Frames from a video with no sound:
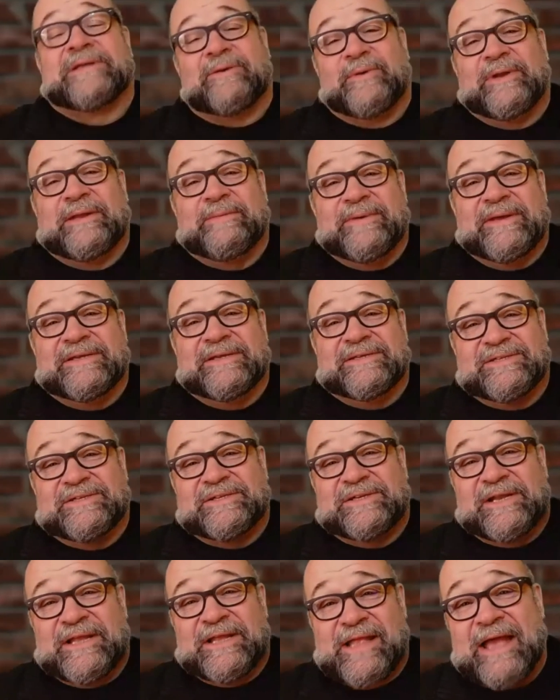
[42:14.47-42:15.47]
really means is
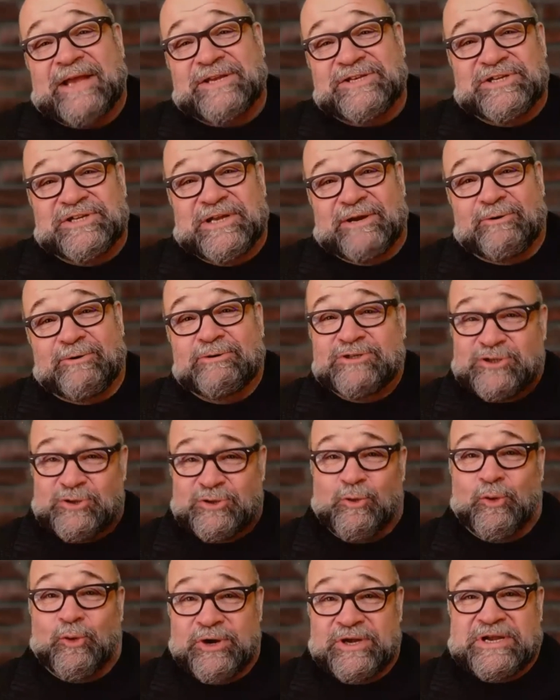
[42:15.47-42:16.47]
that an action hero is
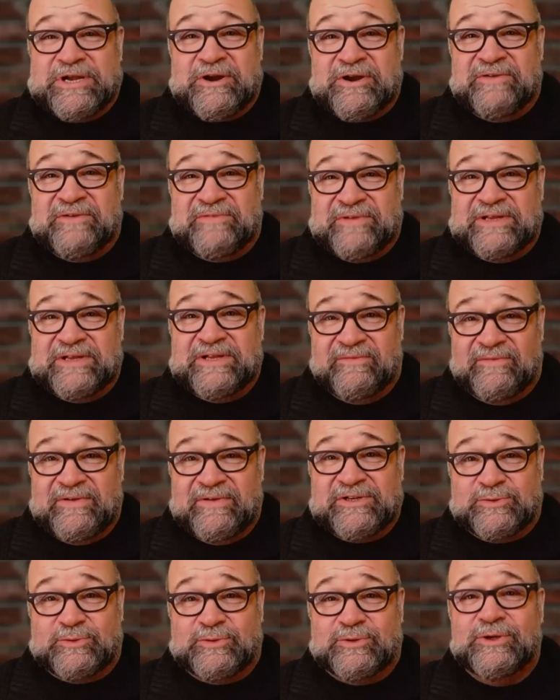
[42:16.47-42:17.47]
an ordinary
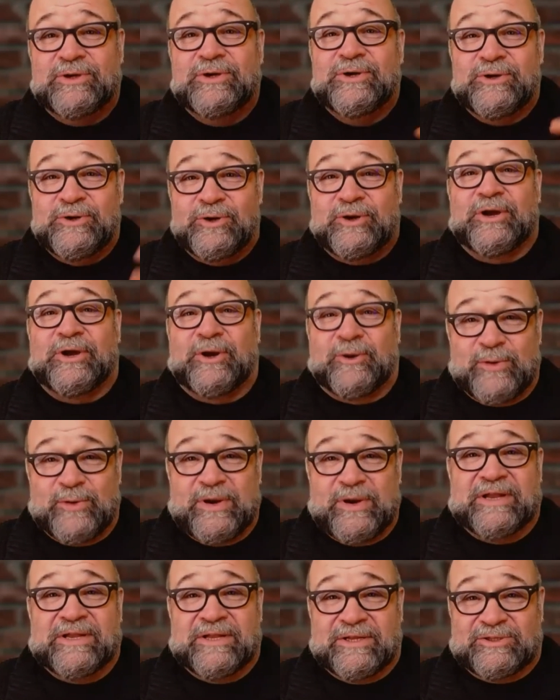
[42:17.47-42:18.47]
individual who can
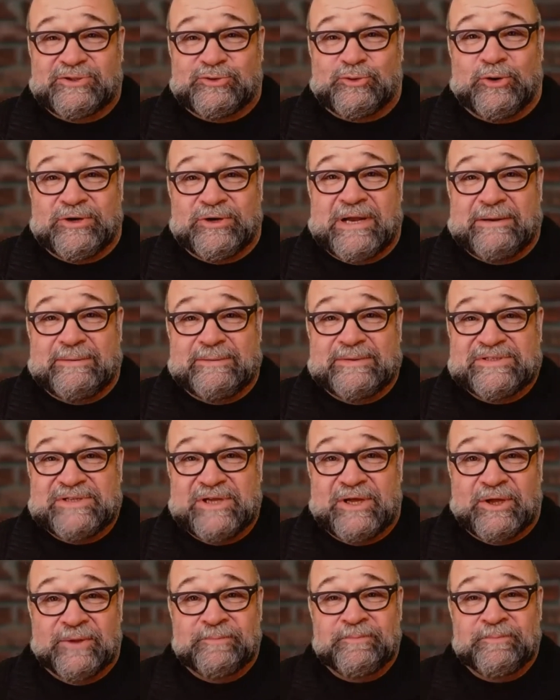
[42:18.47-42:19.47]
create an extraordinary result.